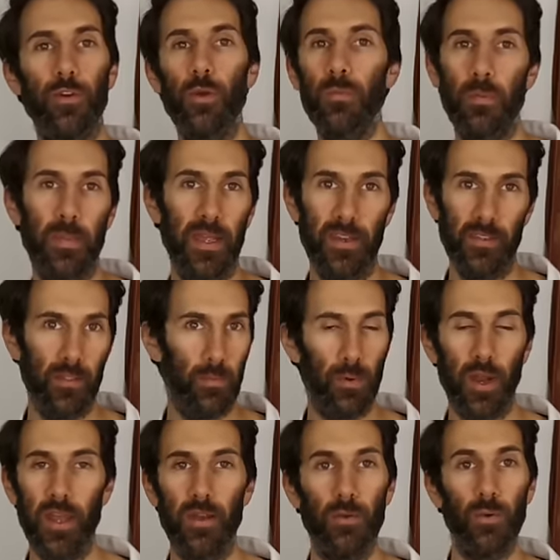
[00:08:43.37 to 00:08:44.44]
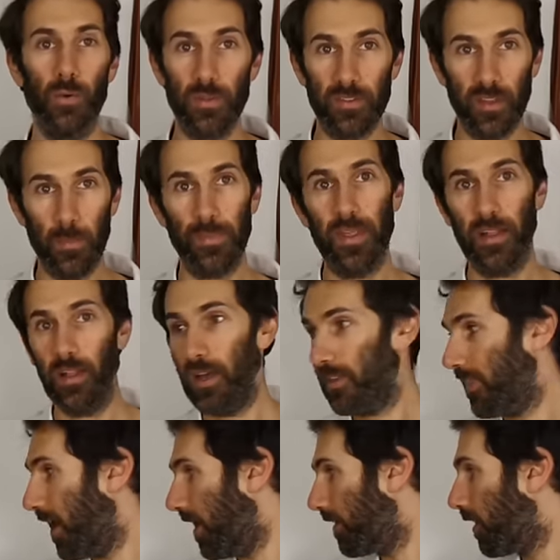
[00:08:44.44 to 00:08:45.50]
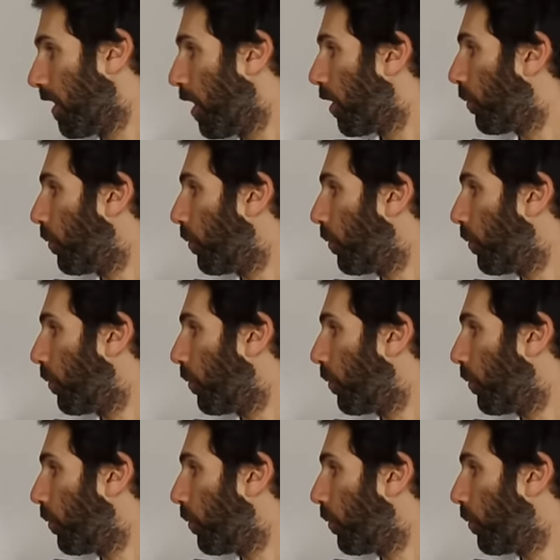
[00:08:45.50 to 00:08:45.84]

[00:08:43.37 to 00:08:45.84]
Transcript: dopamine in the brain or, or something like that,